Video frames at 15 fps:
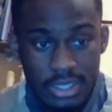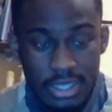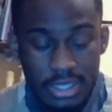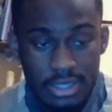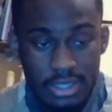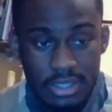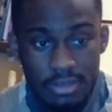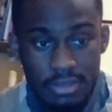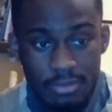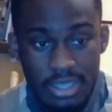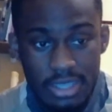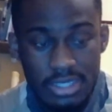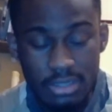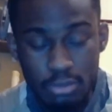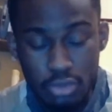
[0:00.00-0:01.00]
which we believe to
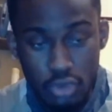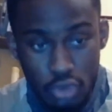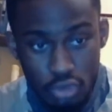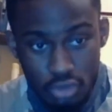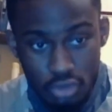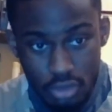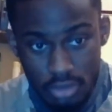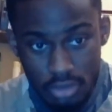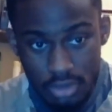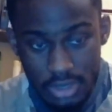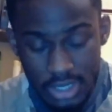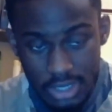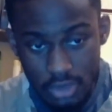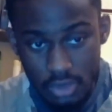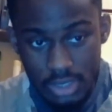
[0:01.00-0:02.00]
be the true
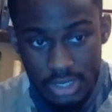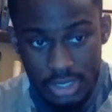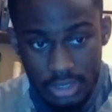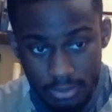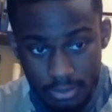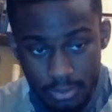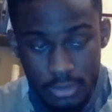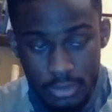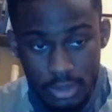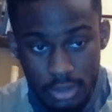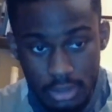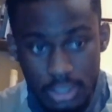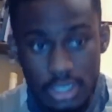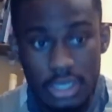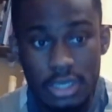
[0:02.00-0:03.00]
ancient Hebrew, the
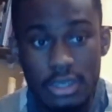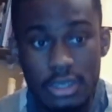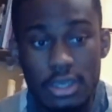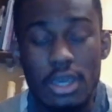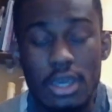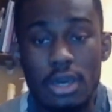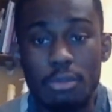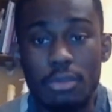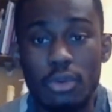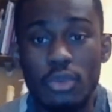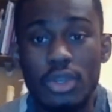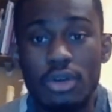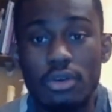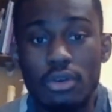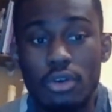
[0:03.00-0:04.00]
Paleo Hebrew,
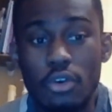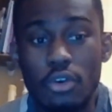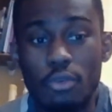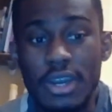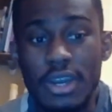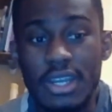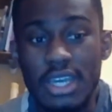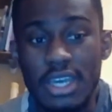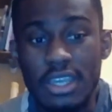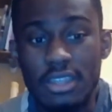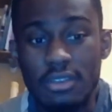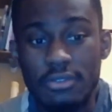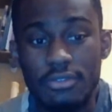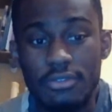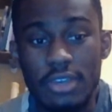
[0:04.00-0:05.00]
as it's known in
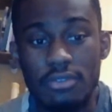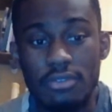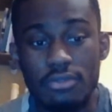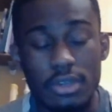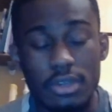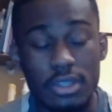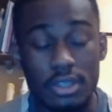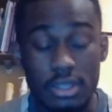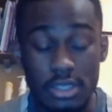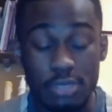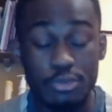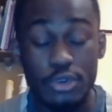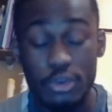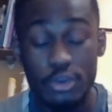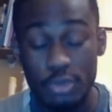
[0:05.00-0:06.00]
history. Okay,
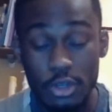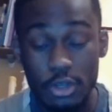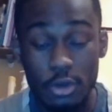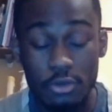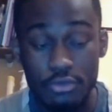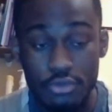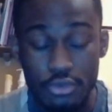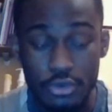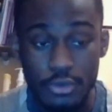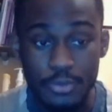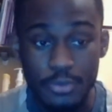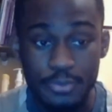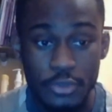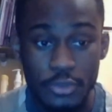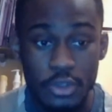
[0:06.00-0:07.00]
and the word for
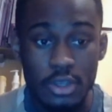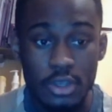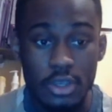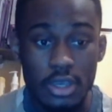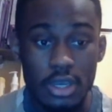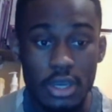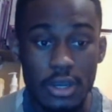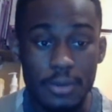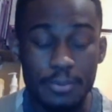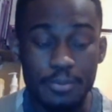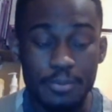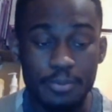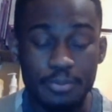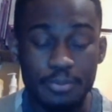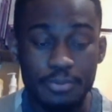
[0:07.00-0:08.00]
God is um,
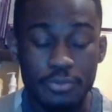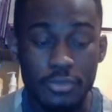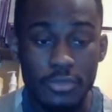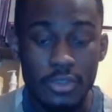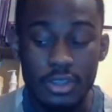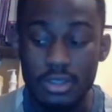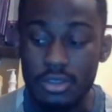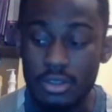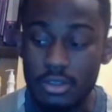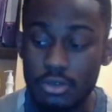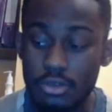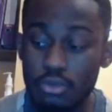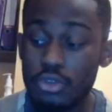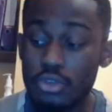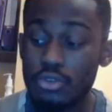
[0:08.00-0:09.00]
is Allah.
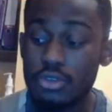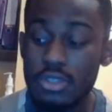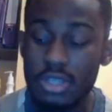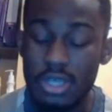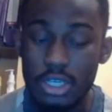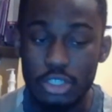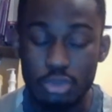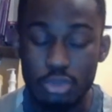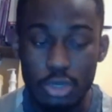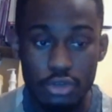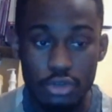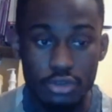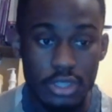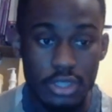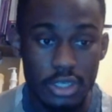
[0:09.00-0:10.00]
Okay,
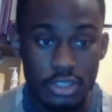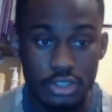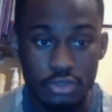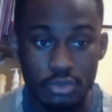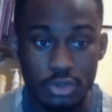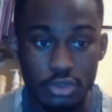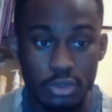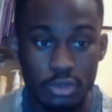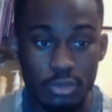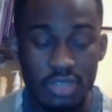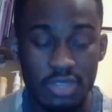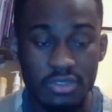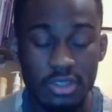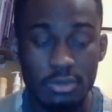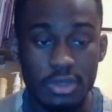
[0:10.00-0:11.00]
which means
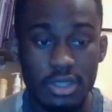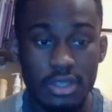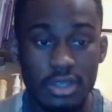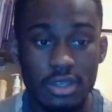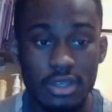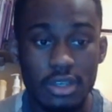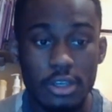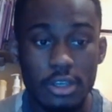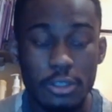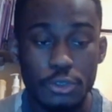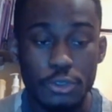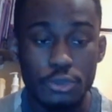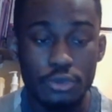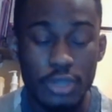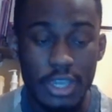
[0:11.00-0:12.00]
God, power,
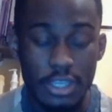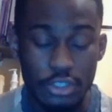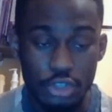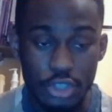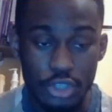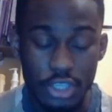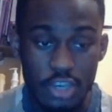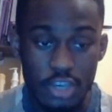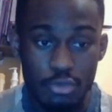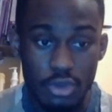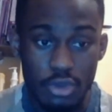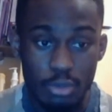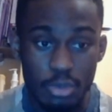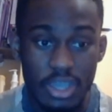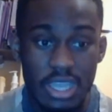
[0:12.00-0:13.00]
judge,
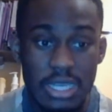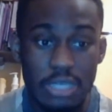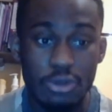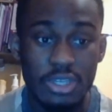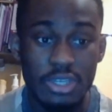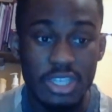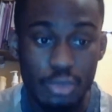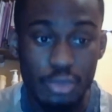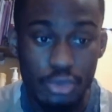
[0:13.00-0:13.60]
Lord. Okay,